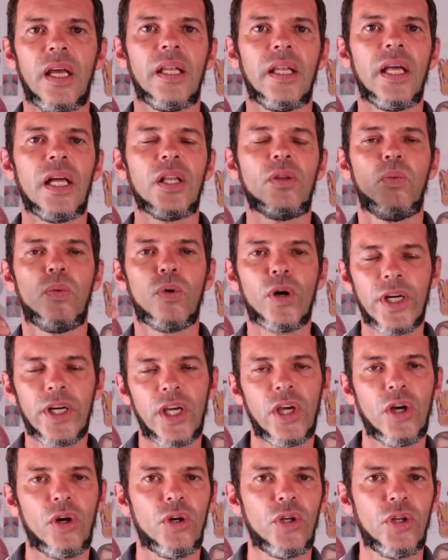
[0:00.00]
and not
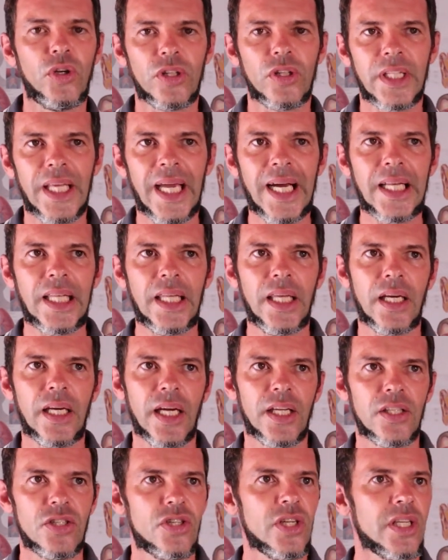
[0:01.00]
working on your technique
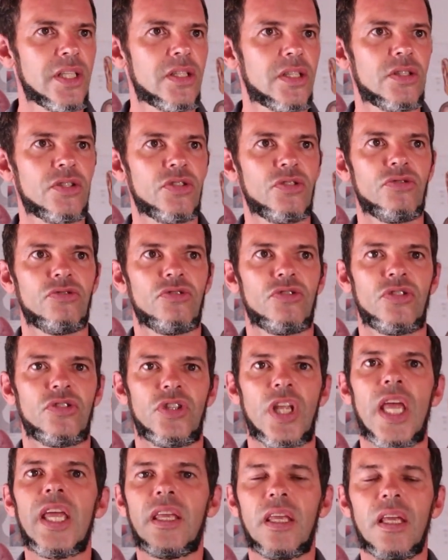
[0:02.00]
and just
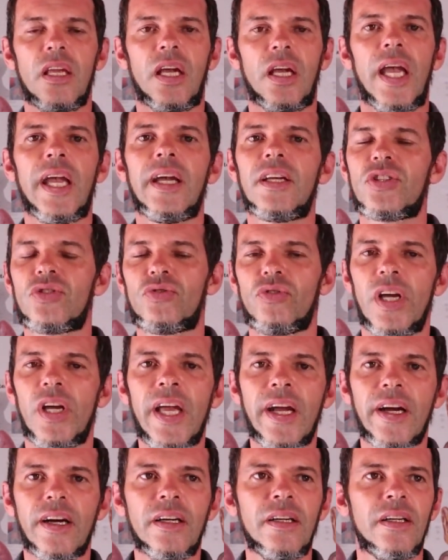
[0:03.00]
taking extra
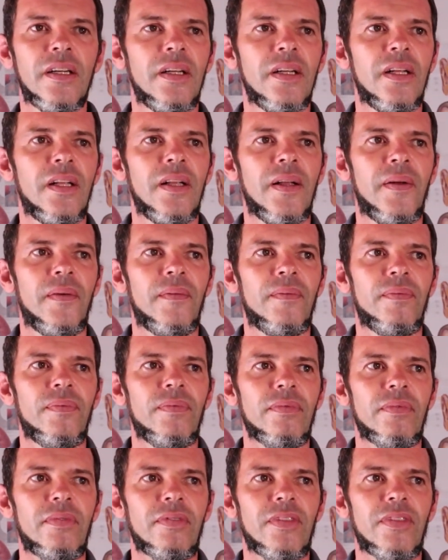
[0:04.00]
air,
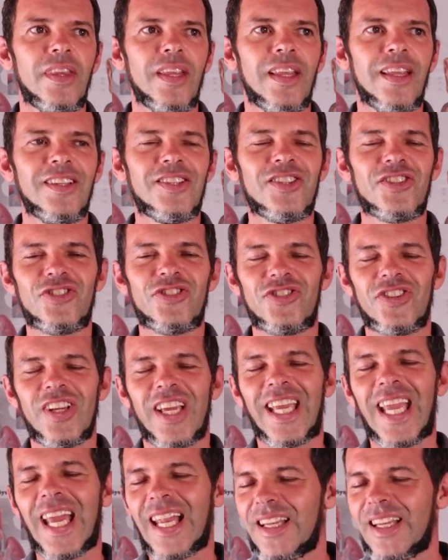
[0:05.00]
it's,
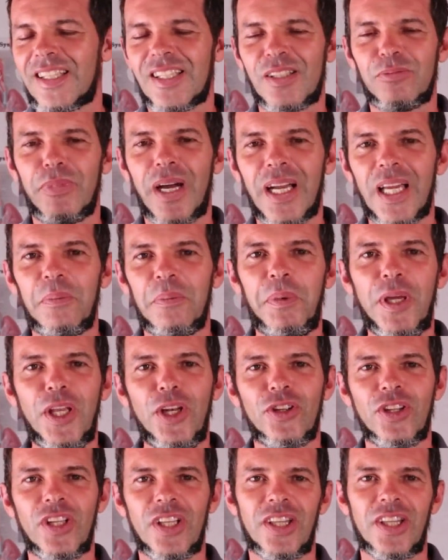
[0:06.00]
again, it's my
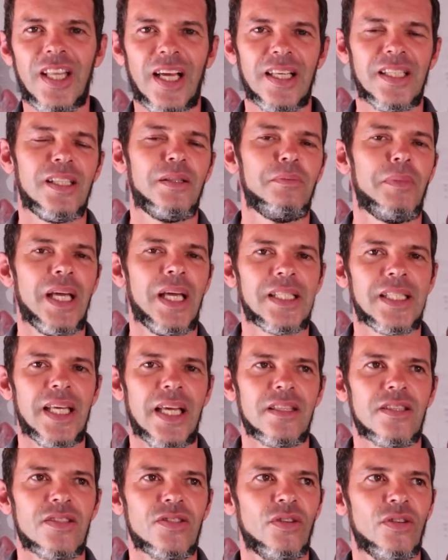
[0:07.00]
opinion, it doesn't make
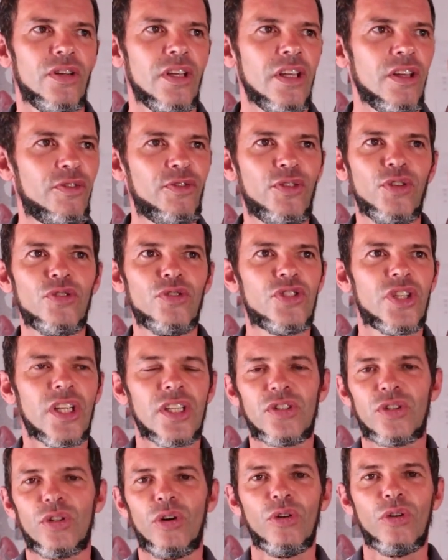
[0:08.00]
sense. So if you
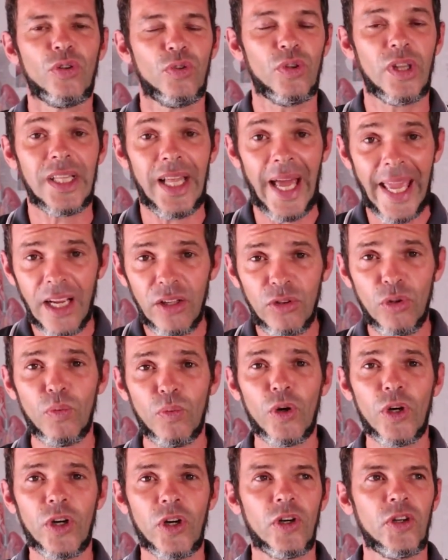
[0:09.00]
just don't like to
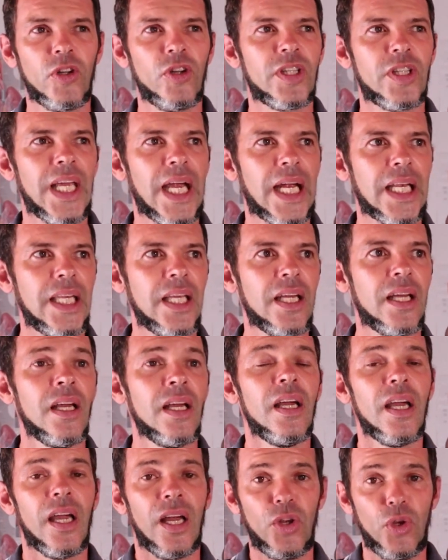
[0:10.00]
work on your technique
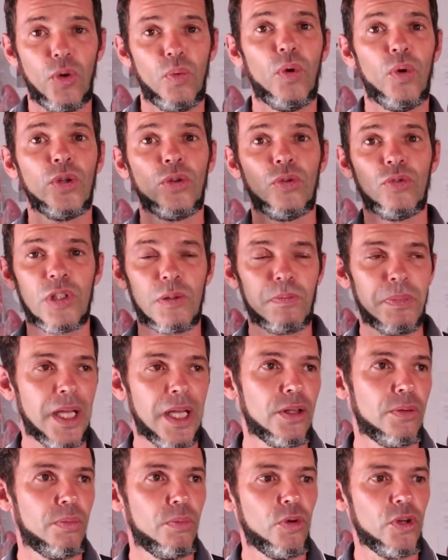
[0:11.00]
and you want to
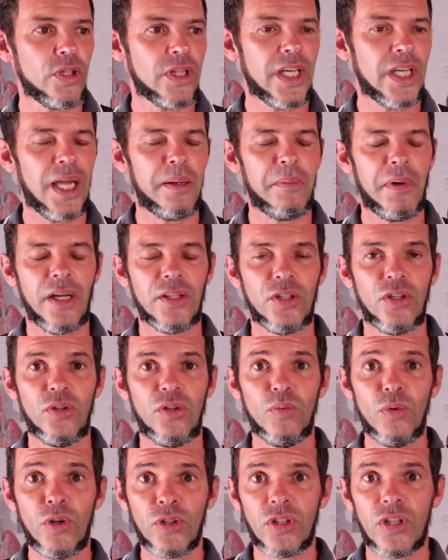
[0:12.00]
spend more time under
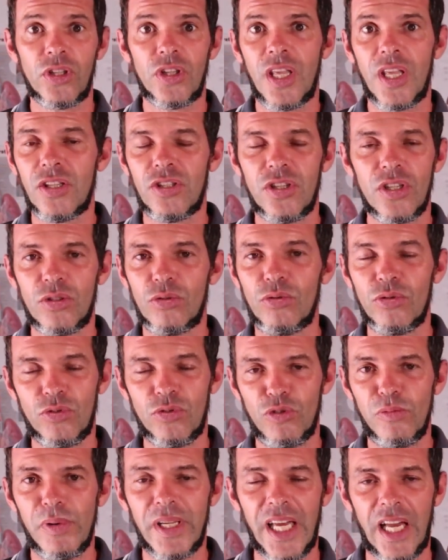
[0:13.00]
the water, then just do
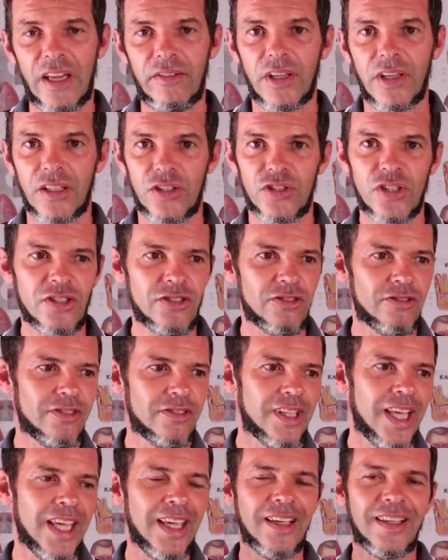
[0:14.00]
scuba diving.
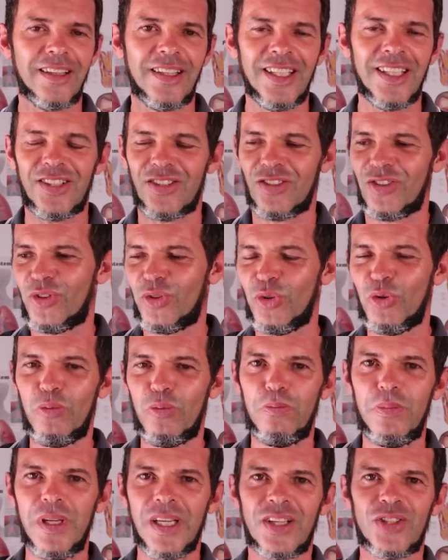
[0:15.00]
Just take these
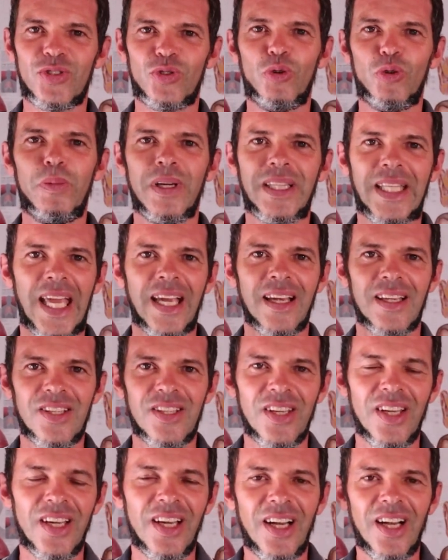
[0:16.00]
two big scuba
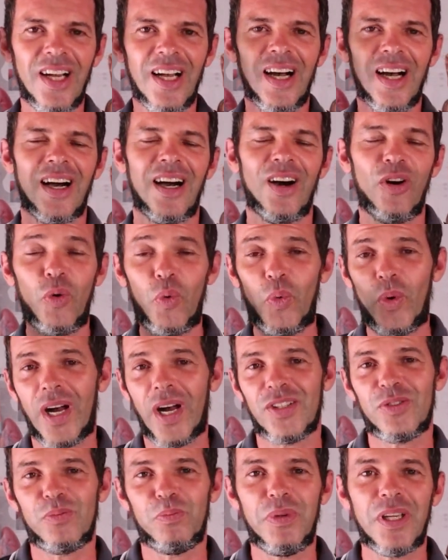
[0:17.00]
tanks or
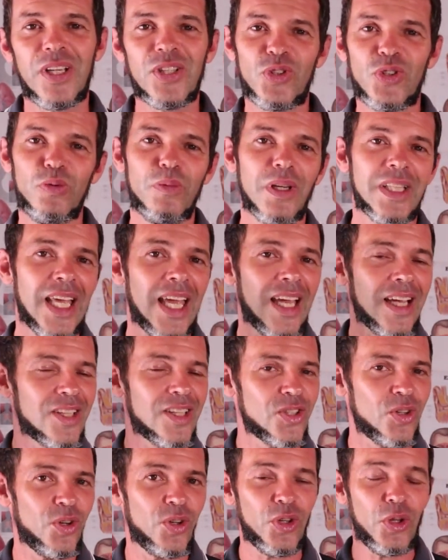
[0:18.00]
one big scuba
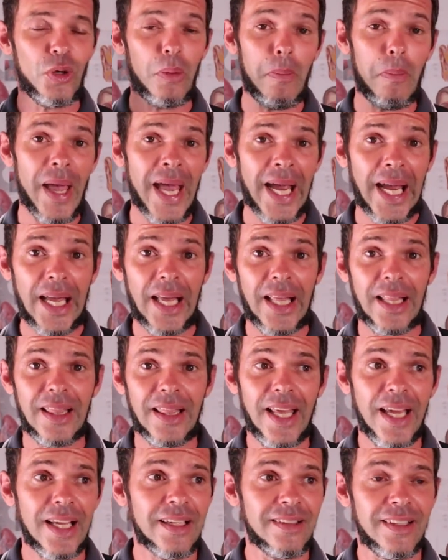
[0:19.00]
tanks on your back,
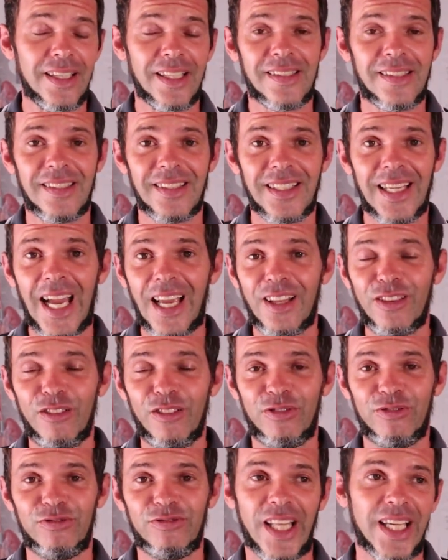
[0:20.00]
and then it's kind
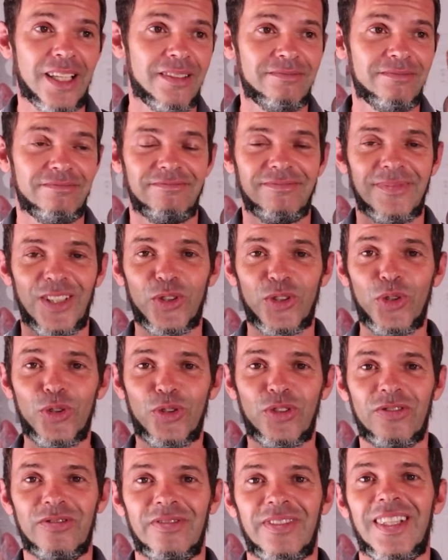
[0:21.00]
of like, you're
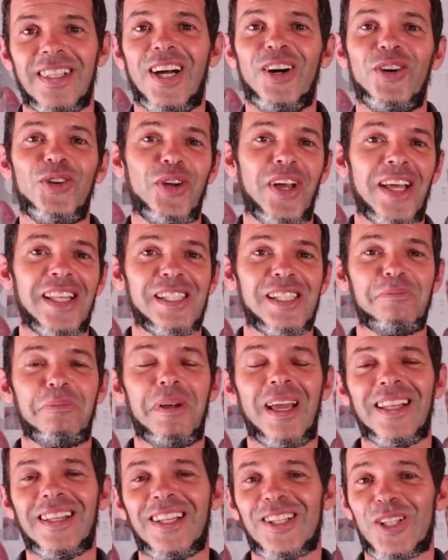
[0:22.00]
good. Now you can
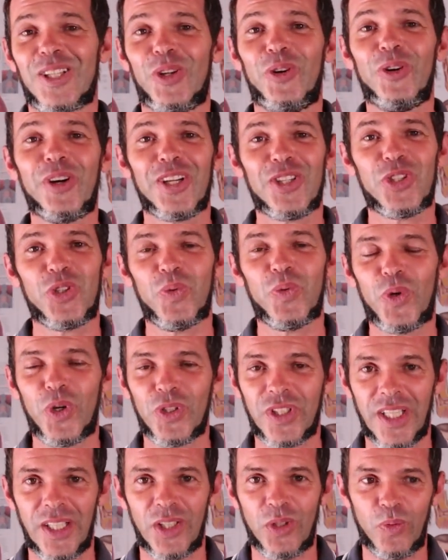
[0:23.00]
spend as long as you
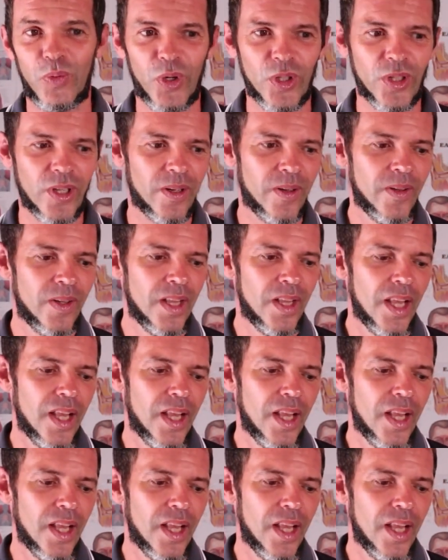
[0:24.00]
want underwater.